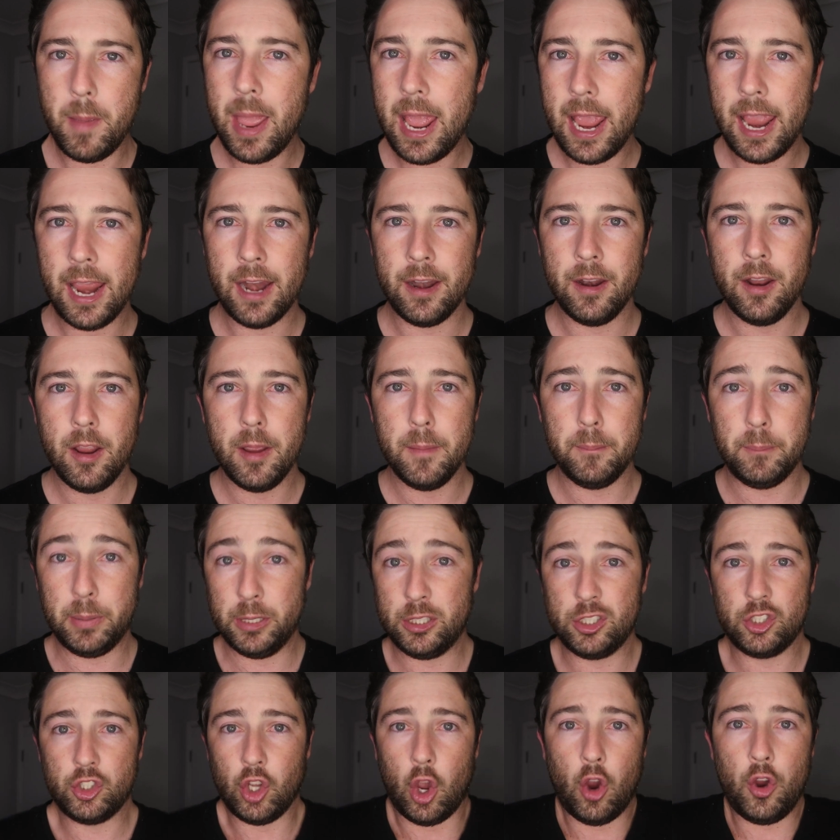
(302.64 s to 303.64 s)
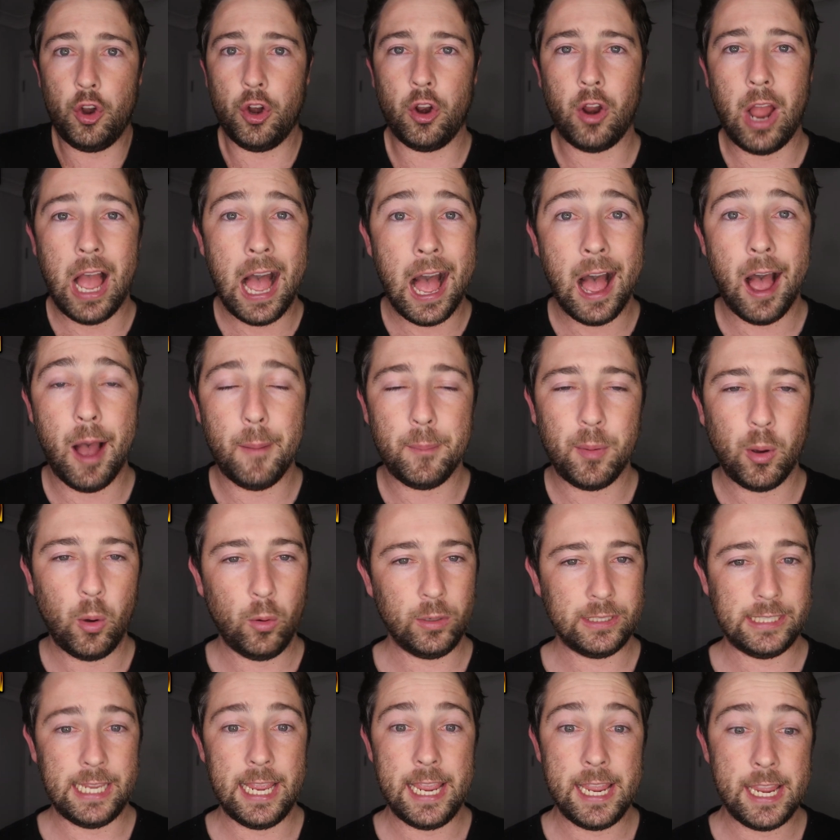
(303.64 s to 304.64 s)
man persona up,
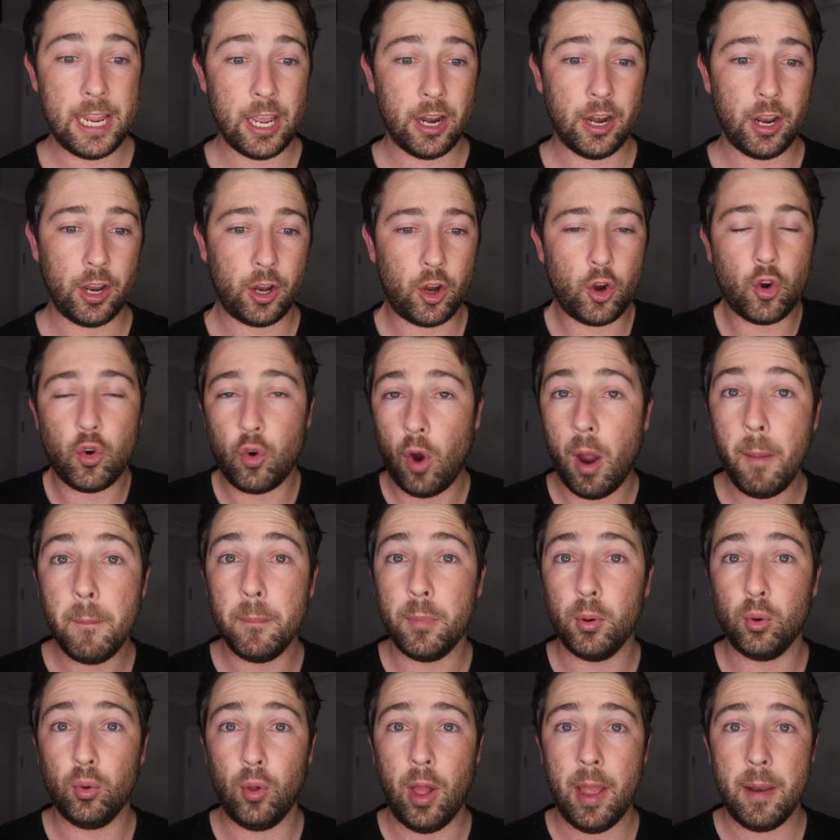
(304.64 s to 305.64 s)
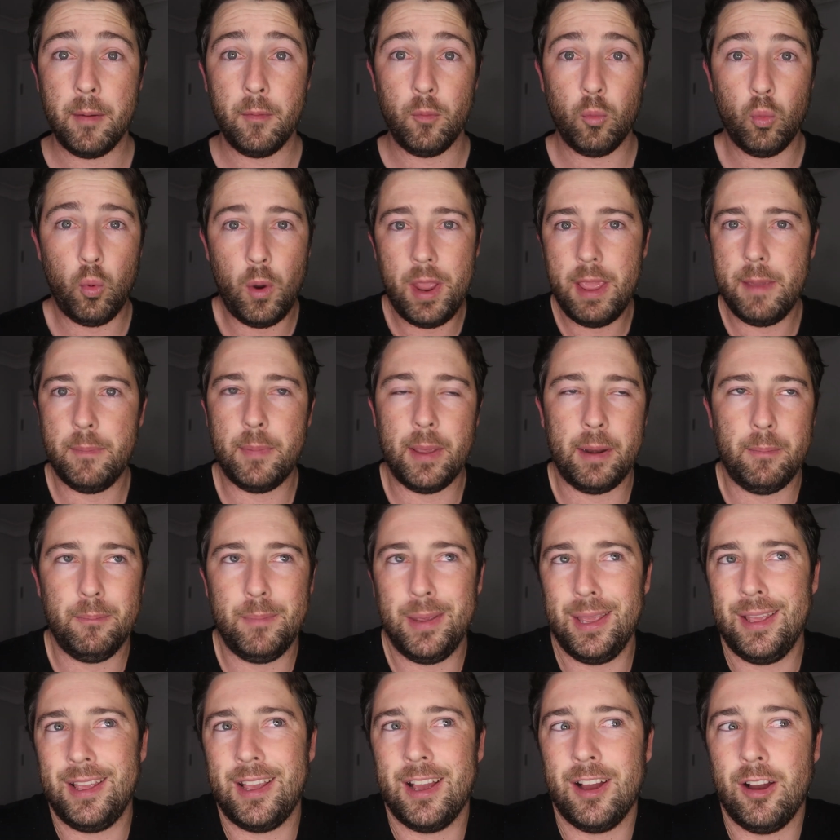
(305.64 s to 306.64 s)
or is he going to crumble and weep
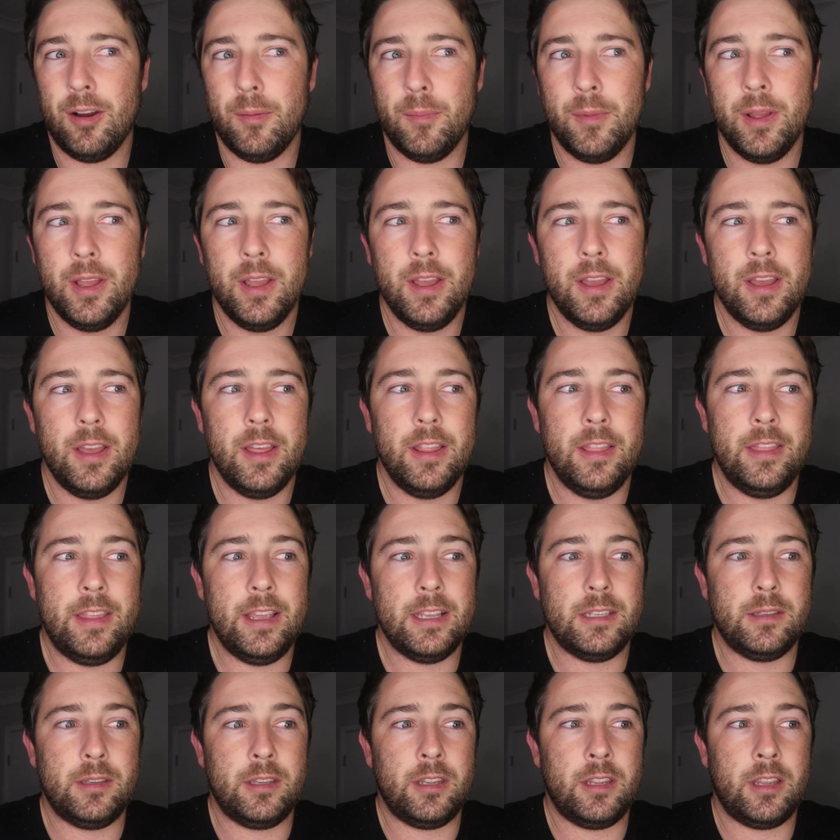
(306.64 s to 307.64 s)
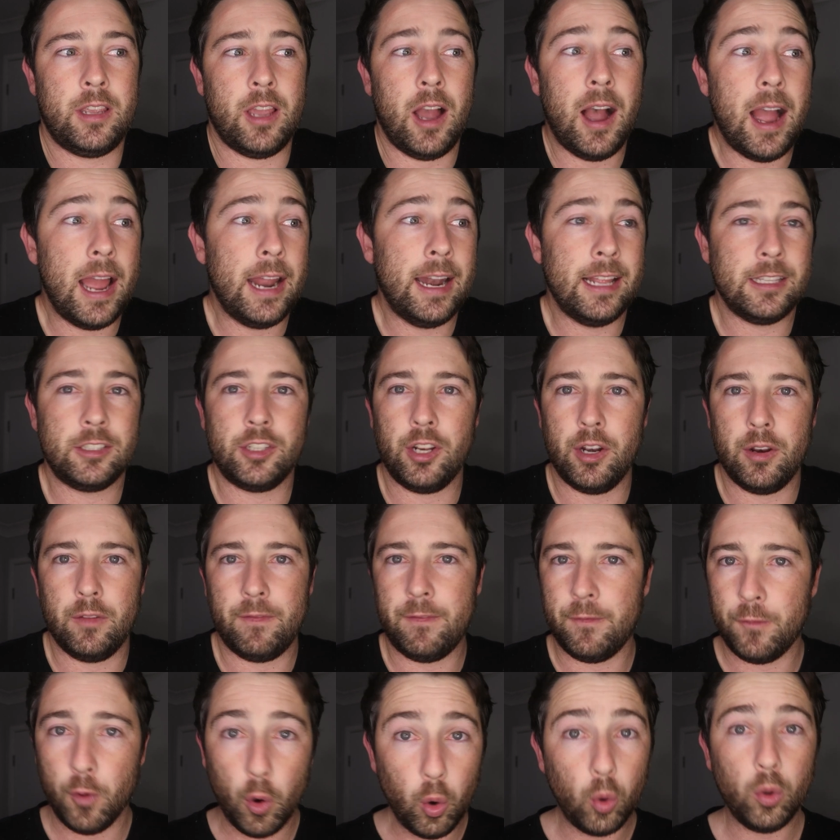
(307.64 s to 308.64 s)
and become this guy that's going
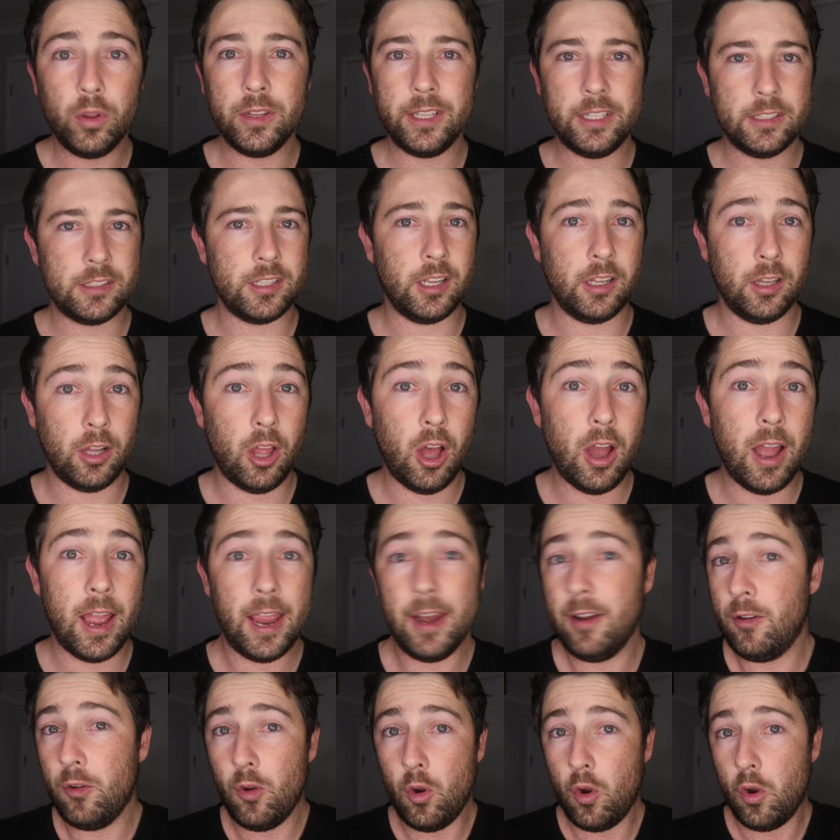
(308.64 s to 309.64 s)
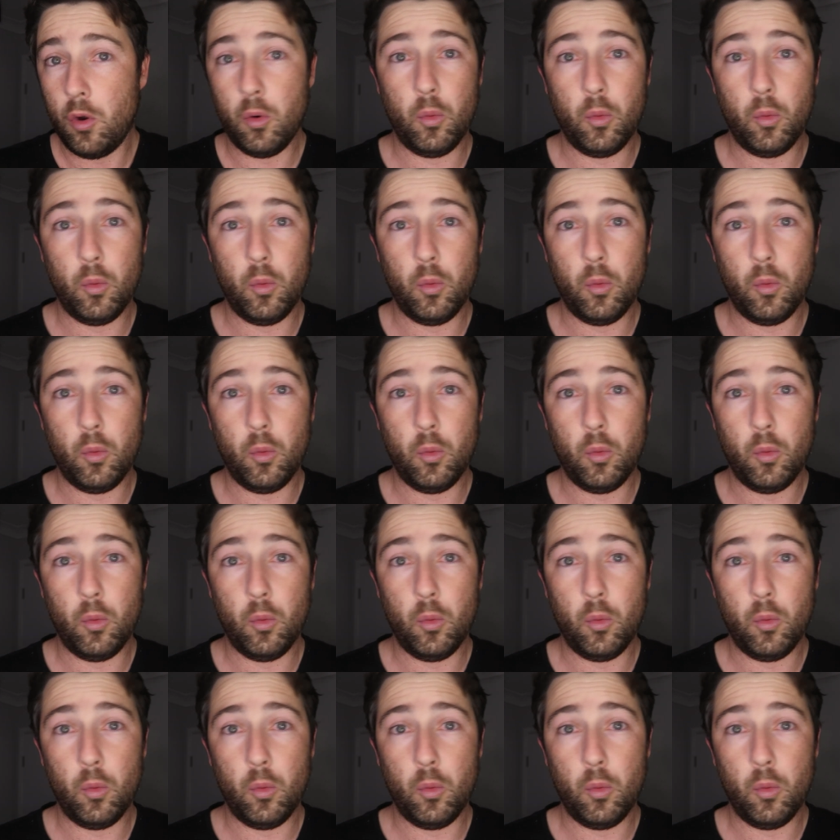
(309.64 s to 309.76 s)
to fall into line?